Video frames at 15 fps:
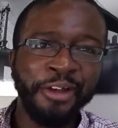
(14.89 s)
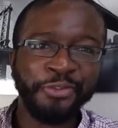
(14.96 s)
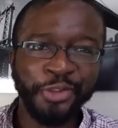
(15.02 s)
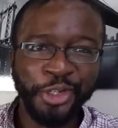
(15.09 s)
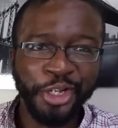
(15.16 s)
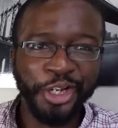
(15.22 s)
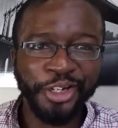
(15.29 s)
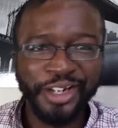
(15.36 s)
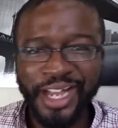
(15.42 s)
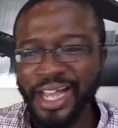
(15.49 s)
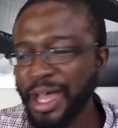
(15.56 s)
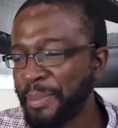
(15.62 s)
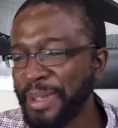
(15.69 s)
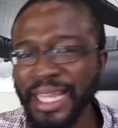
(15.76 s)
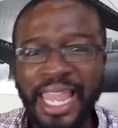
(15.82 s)
You know,
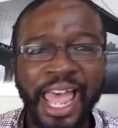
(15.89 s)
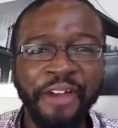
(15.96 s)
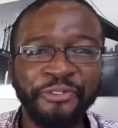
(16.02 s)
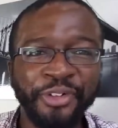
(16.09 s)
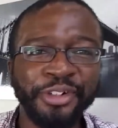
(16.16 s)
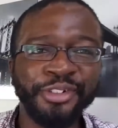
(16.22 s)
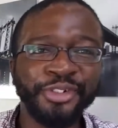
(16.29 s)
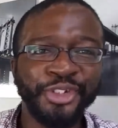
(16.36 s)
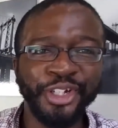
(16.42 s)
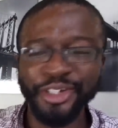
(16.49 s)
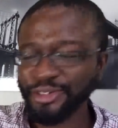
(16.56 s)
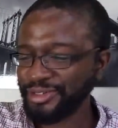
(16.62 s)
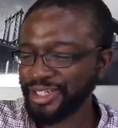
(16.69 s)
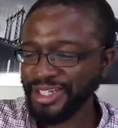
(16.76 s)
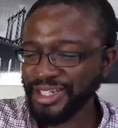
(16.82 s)
I'm a laugher, so
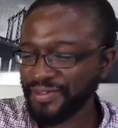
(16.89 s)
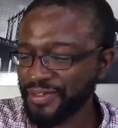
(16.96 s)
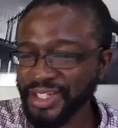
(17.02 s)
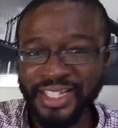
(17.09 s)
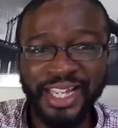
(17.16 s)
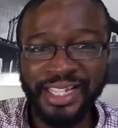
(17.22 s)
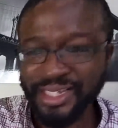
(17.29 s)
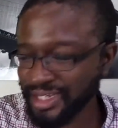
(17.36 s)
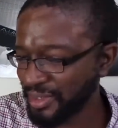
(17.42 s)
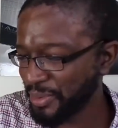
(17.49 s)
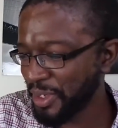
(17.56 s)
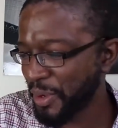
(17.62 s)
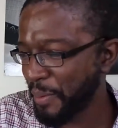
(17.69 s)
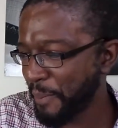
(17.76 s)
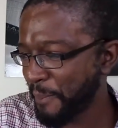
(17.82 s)
let's see if this does it. Here we go.